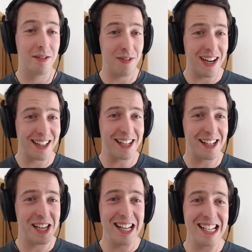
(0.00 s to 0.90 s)
The fact that
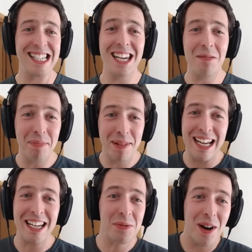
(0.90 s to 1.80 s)
it's in the same
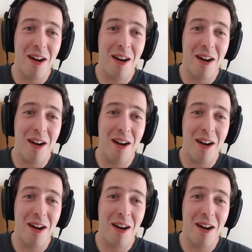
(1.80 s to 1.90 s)
place where